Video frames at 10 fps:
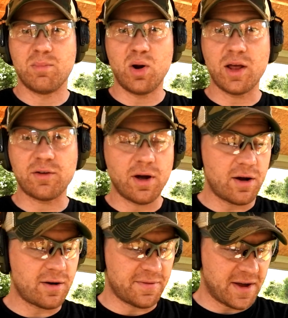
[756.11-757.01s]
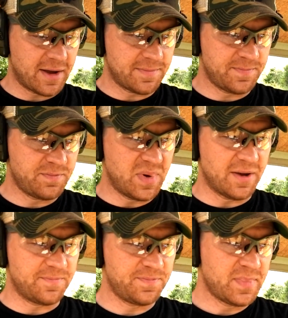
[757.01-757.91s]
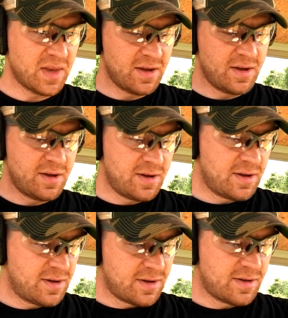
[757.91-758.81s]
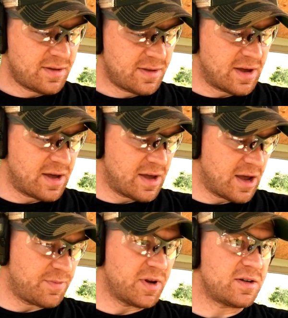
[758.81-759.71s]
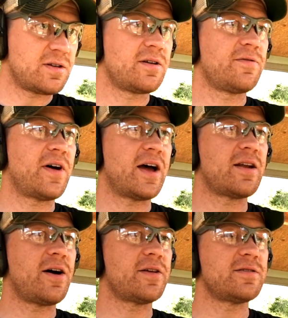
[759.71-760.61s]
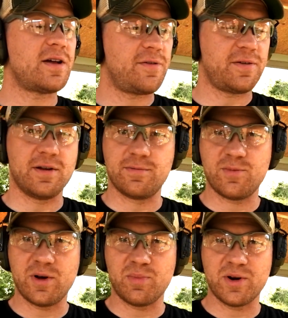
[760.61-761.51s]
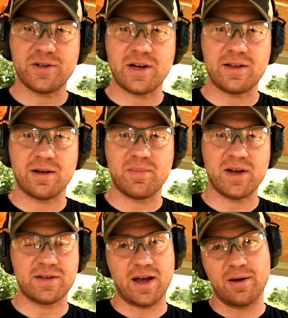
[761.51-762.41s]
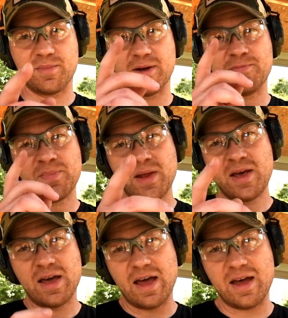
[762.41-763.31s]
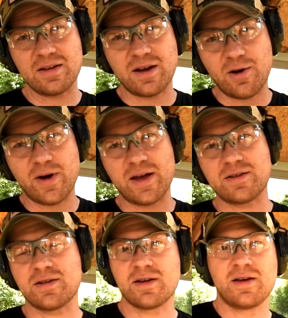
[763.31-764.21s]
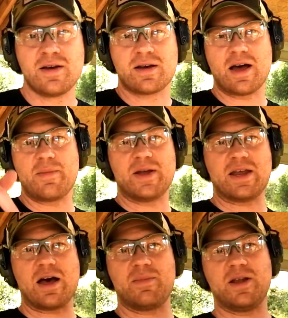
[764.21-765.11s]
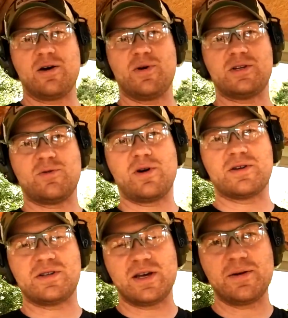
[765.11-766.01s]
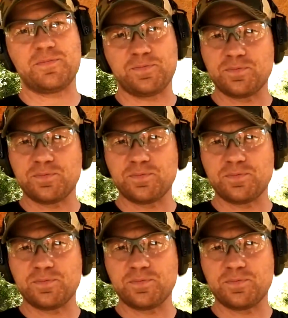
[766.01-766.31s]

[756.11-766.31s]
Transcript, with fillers: Bullets are hard to find, but they helped us find all this stuff, and we appreciate them big time. But as always, comment down below what you want to see.